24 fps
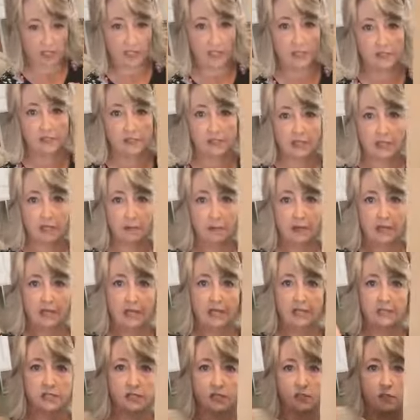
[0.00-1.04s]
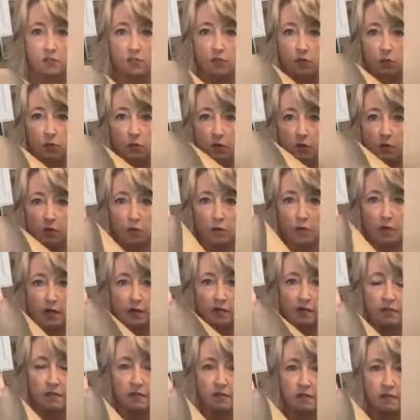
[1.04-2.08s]
do you think is going to be easier to work
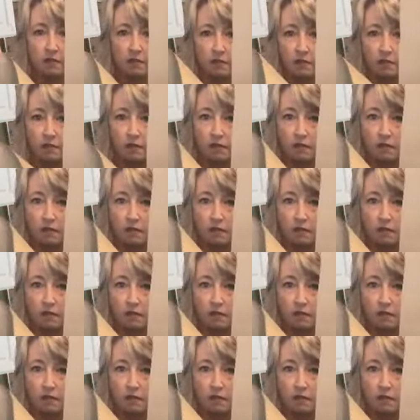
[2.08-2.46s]
with?